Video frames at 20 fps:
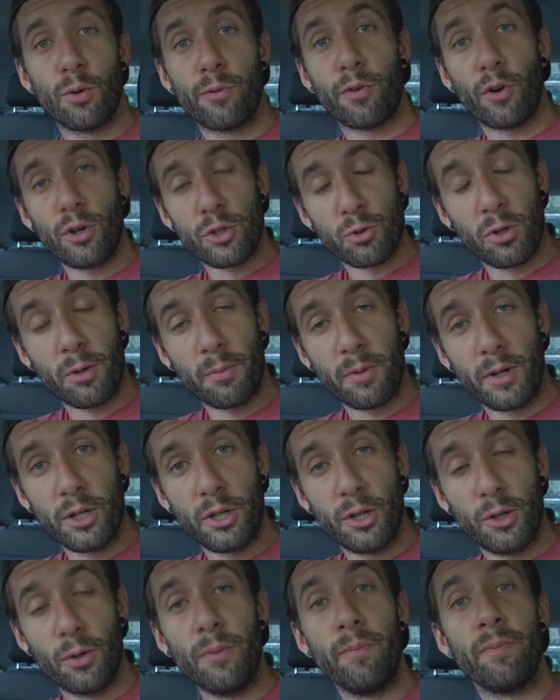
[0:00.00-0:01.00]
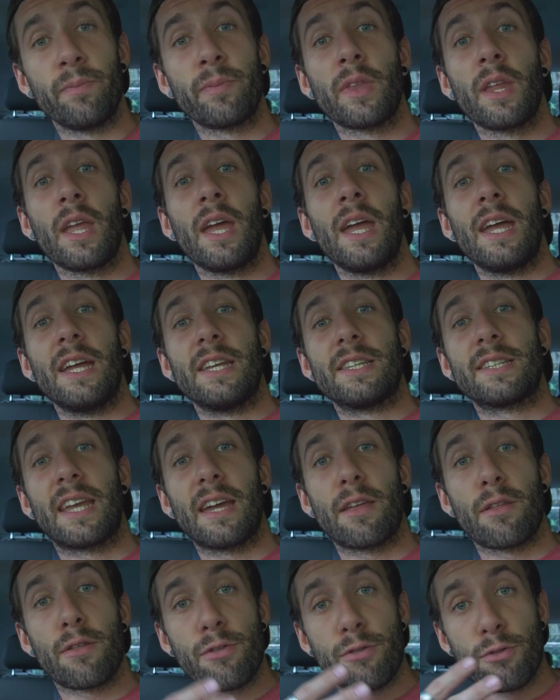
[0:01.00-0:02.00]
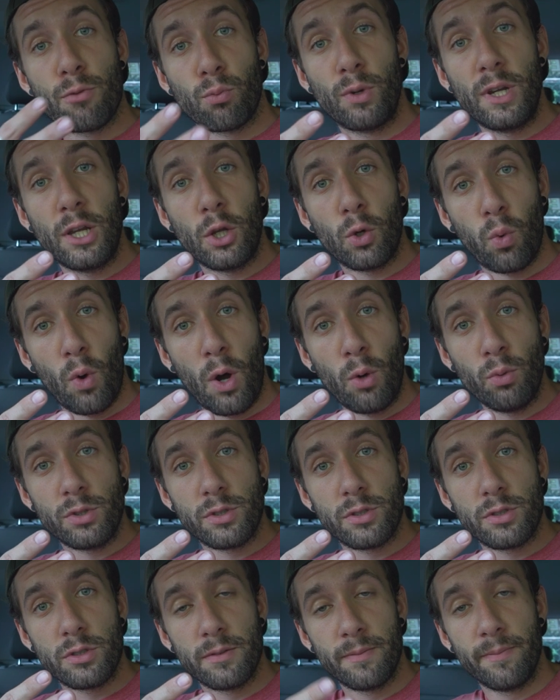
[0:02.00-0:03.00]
first what I'm gonna do is get 3 quotes